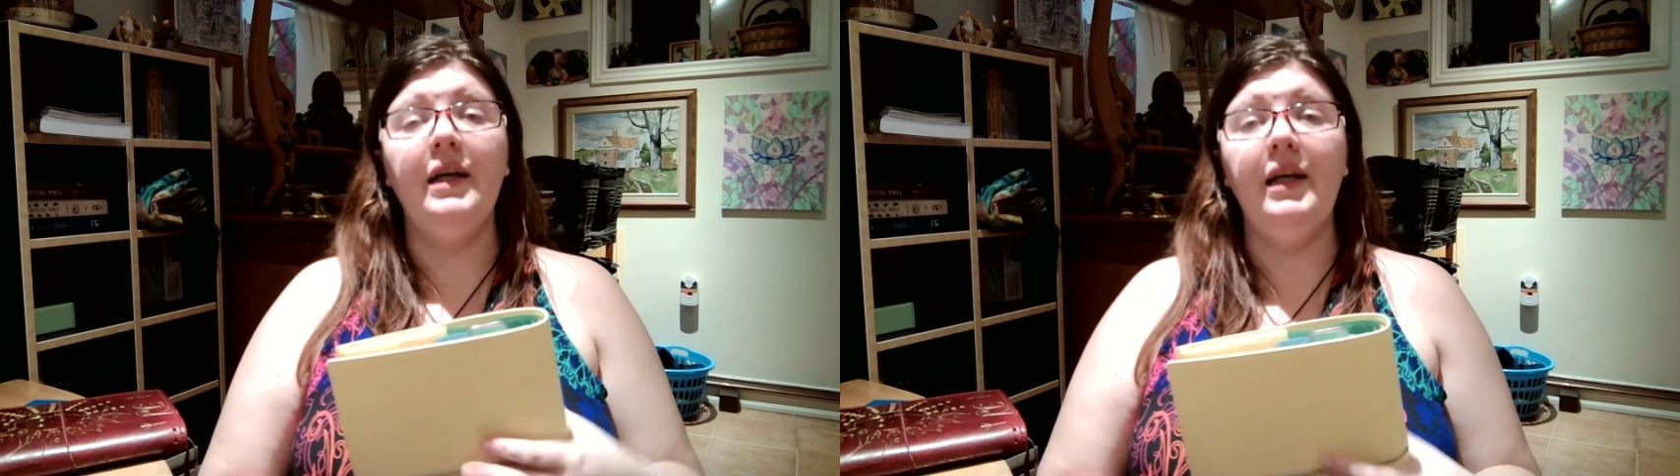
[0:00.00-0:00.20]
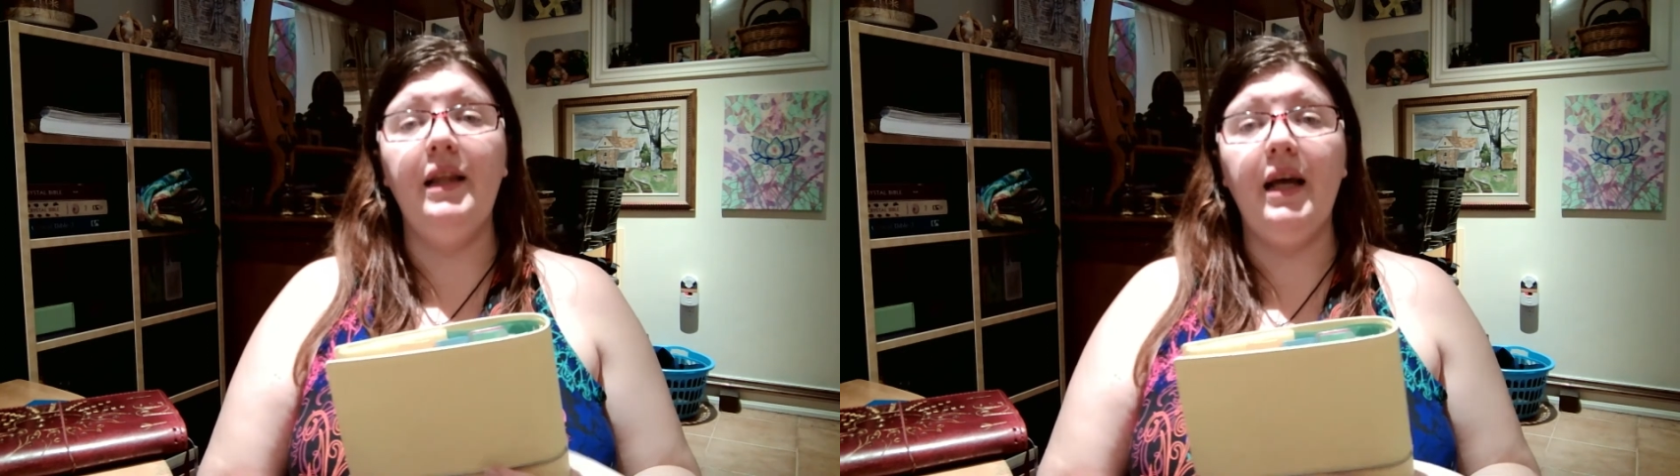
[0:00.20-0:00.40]

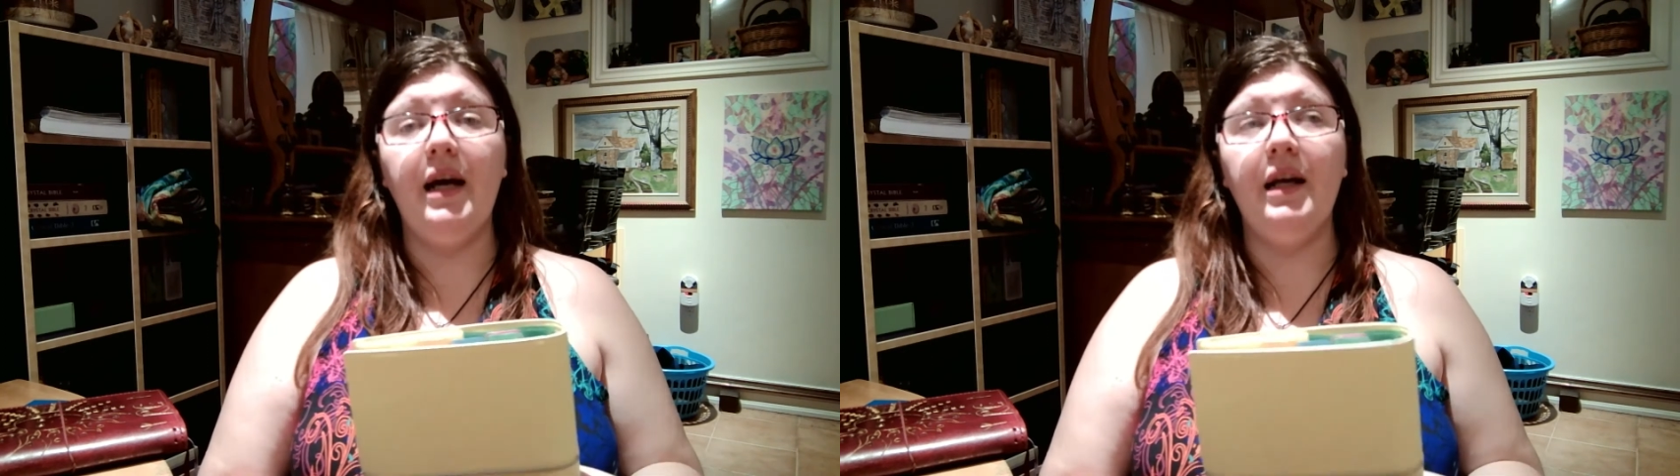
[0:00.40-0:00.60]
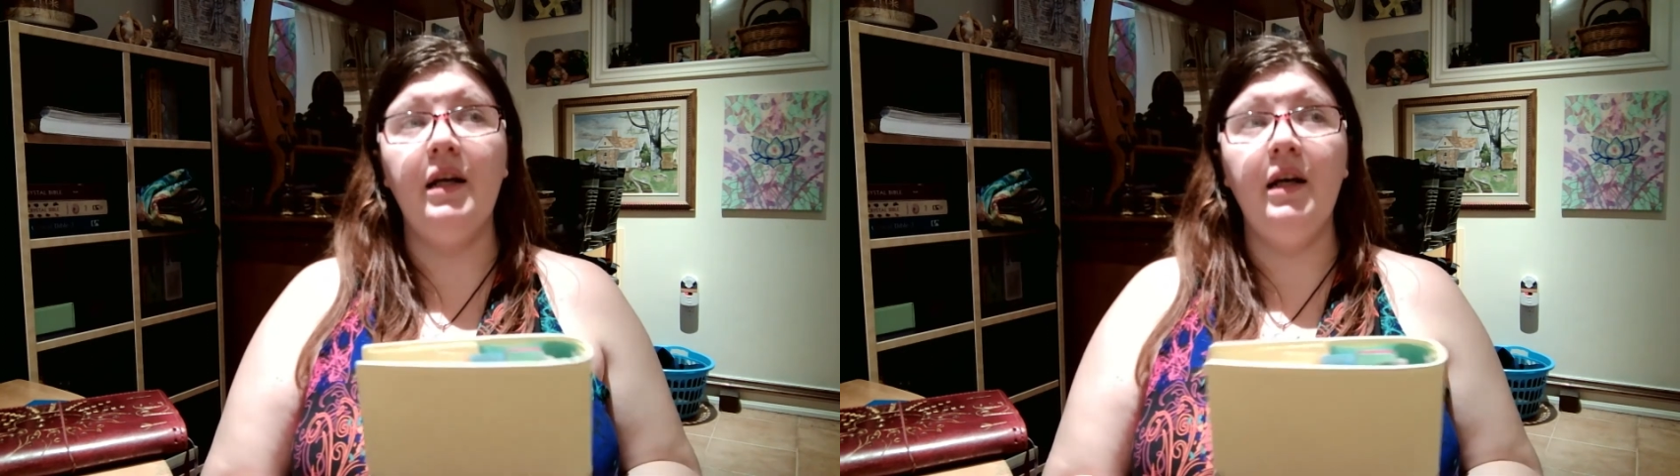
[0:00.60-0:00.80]
in
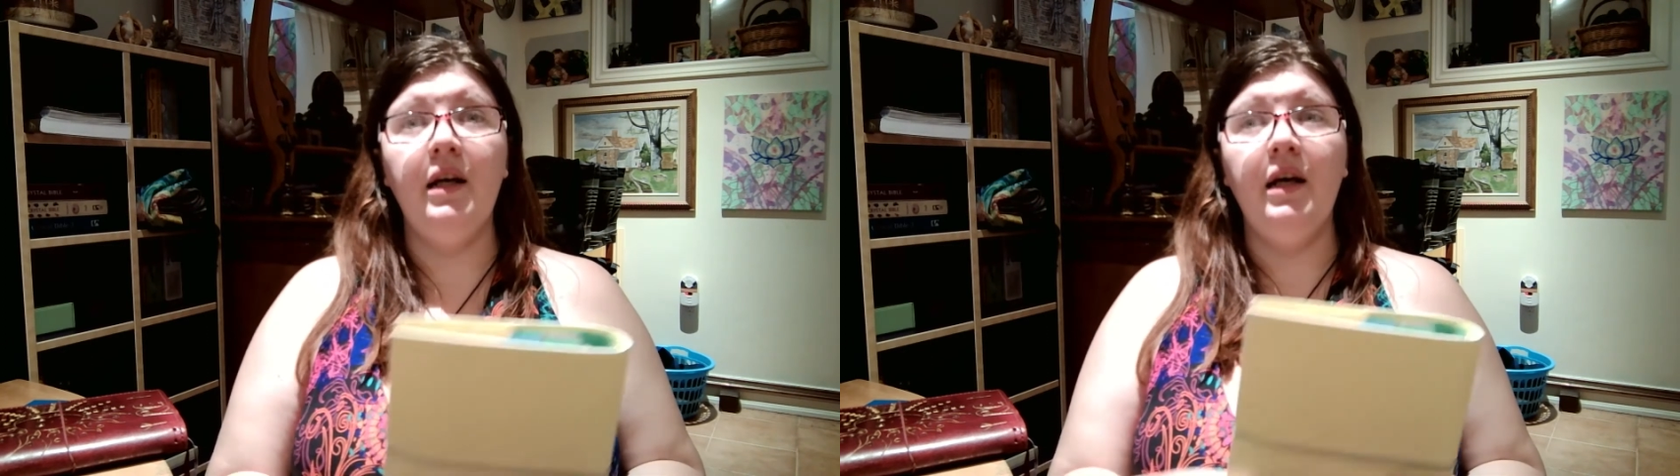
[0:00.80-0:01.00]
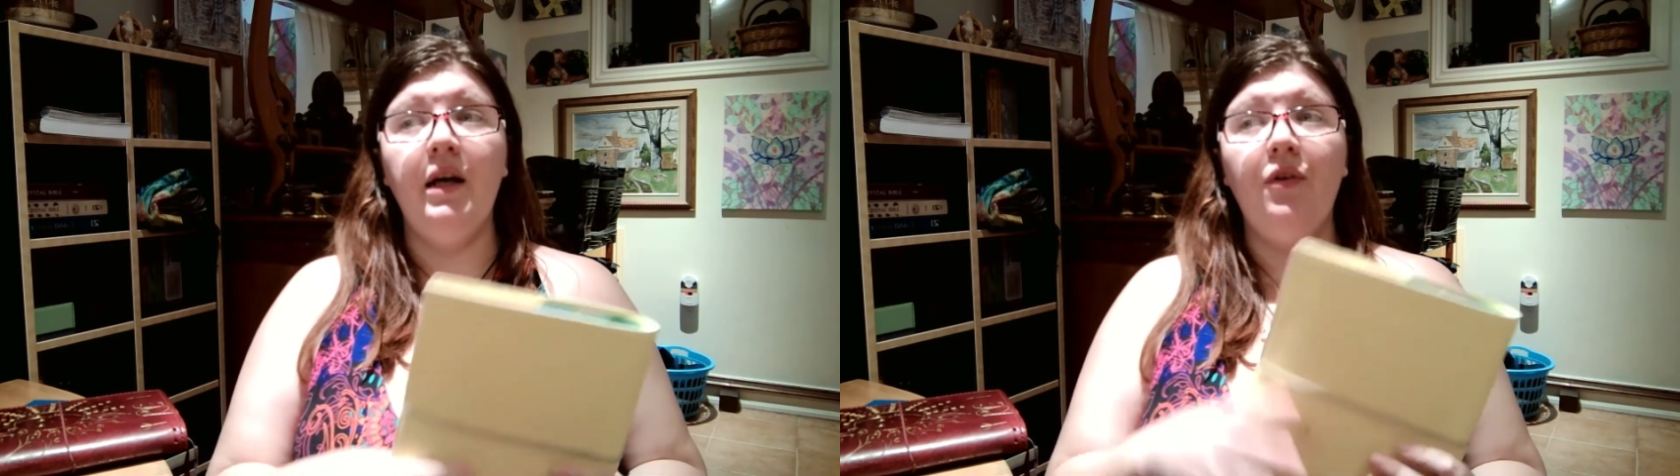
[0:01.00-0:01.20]
that
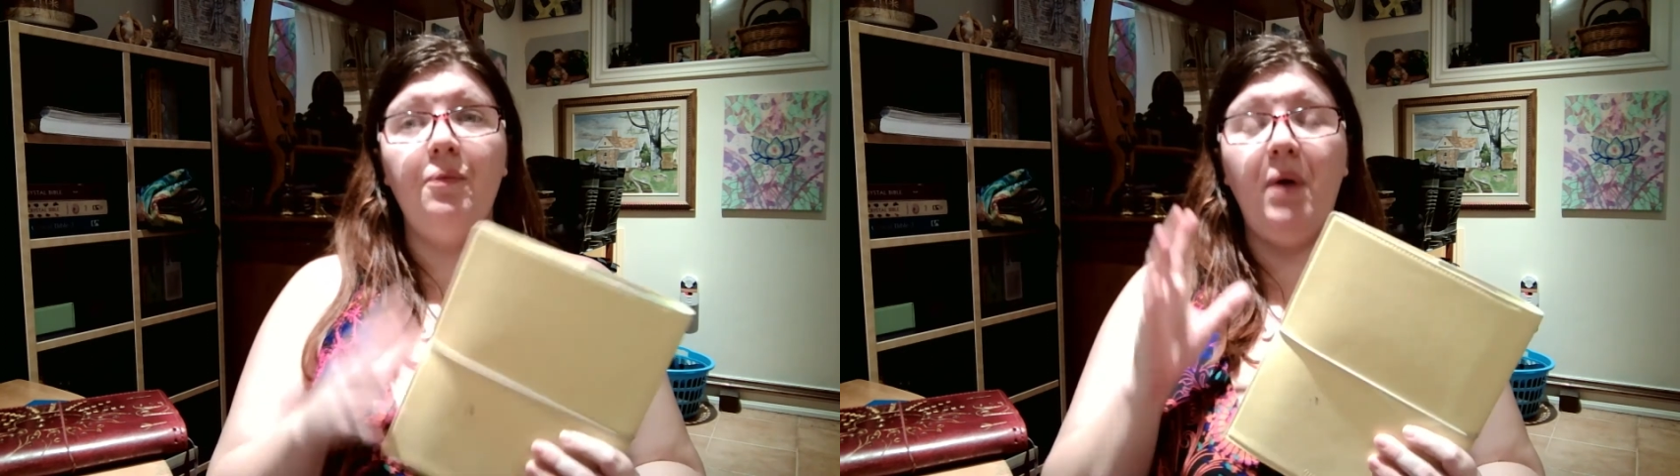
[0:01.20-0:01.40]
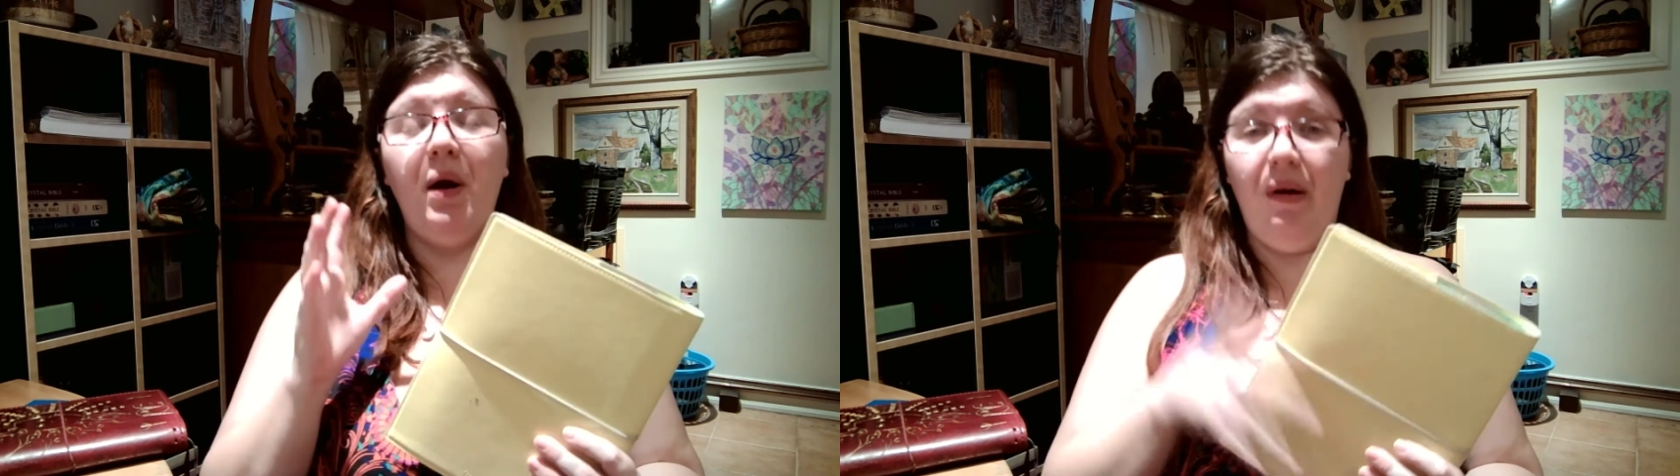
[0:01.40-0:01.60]

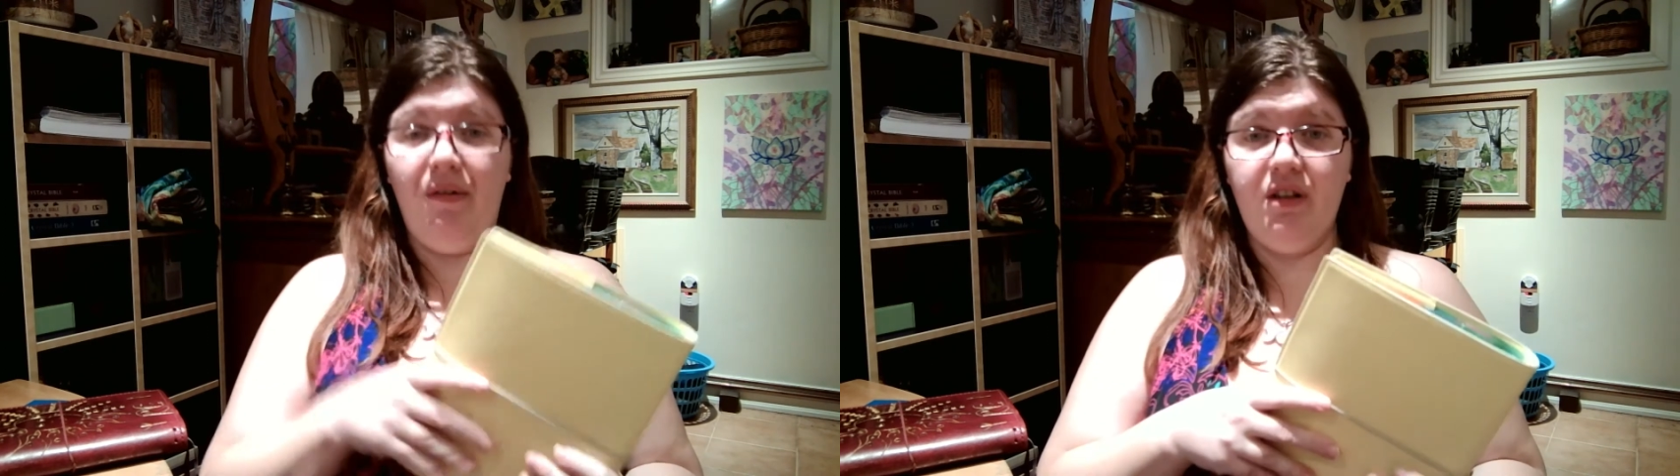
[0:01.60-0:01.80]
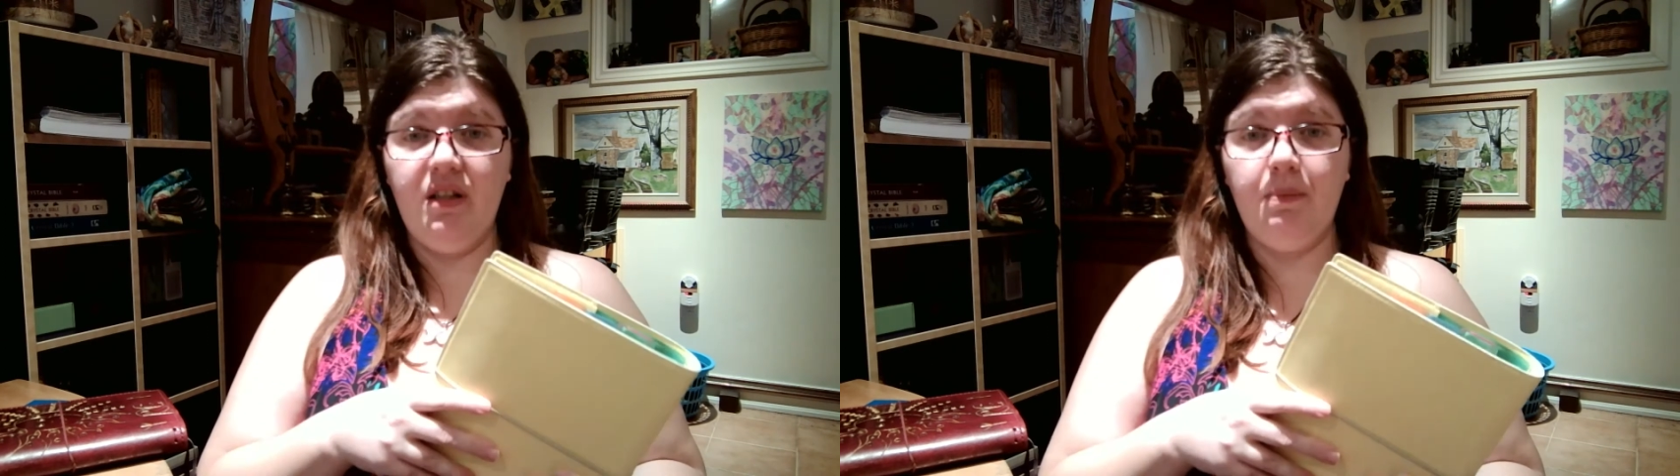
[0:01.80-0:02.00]
my
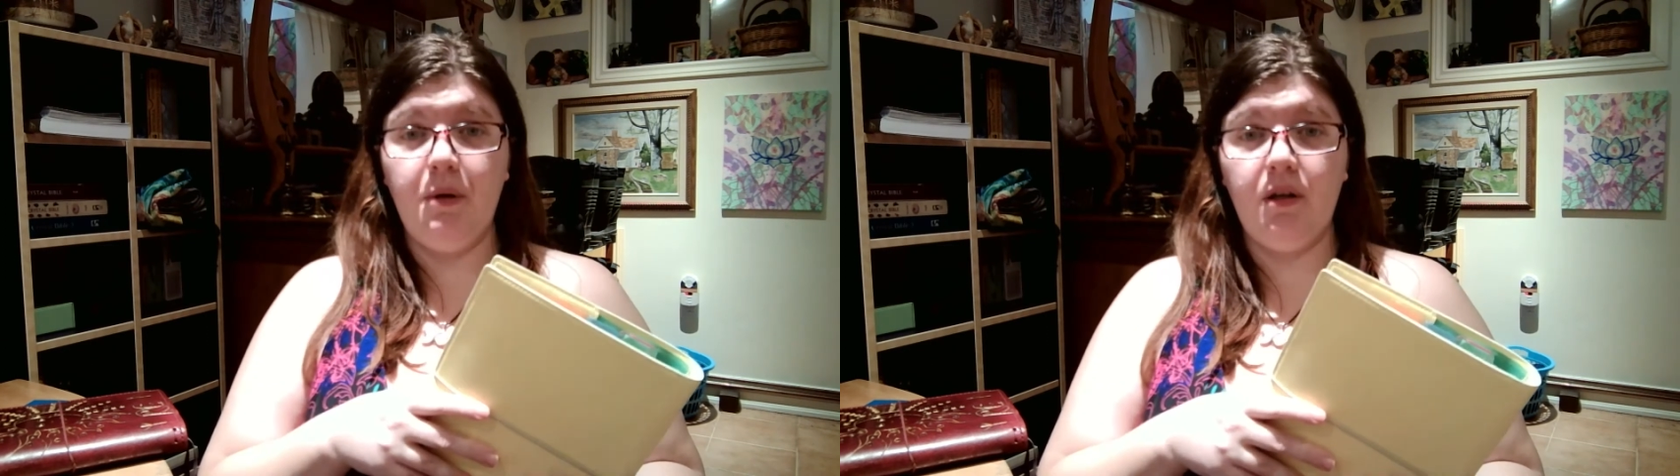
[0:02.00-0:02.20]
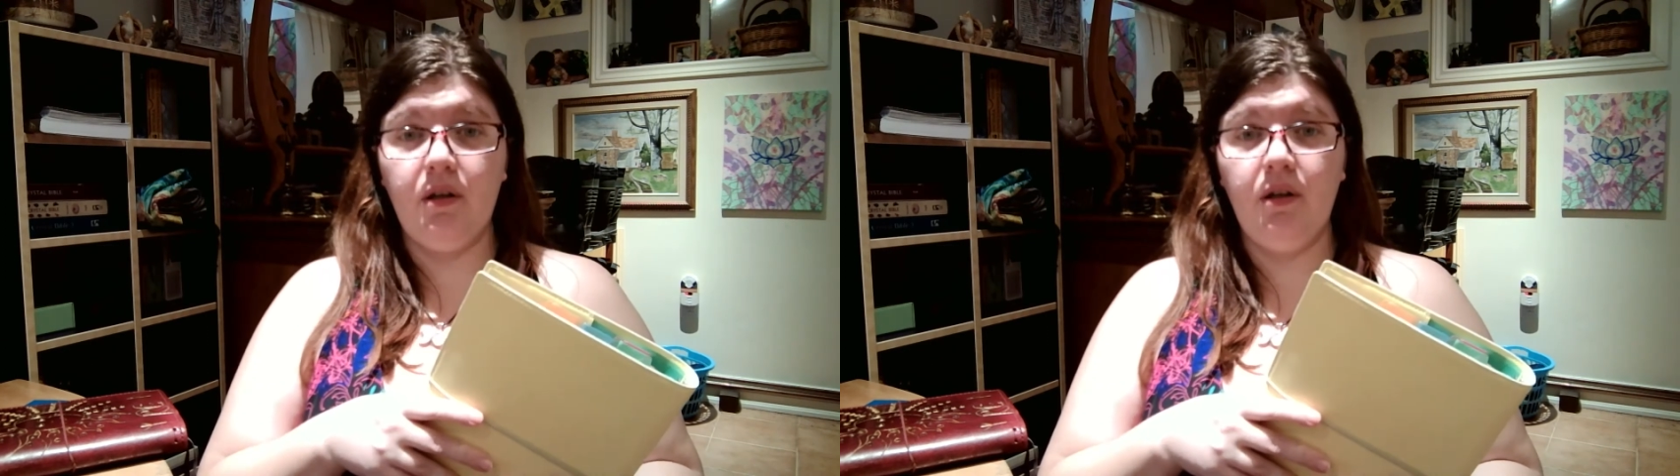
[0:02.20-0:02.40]
reference book.